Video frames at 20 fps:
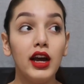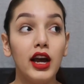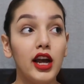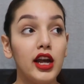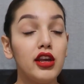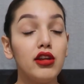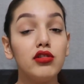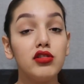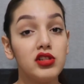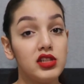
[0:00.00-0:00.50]

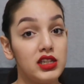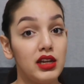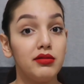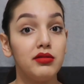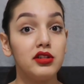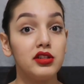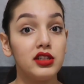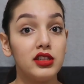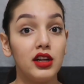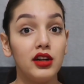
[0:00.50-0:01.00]
and you just
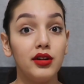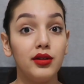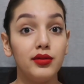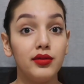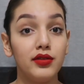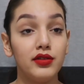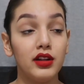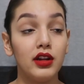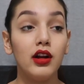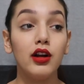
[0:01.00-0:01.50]
saved
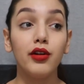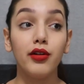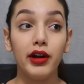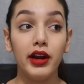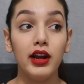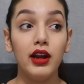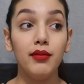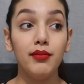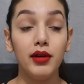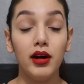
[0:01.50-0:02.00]
yourself a
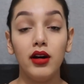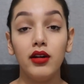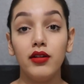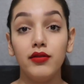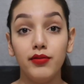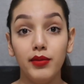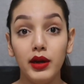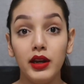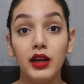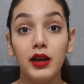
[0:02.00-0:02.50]
great amount
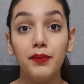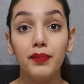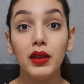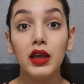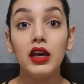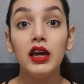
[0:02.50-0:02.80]
of money.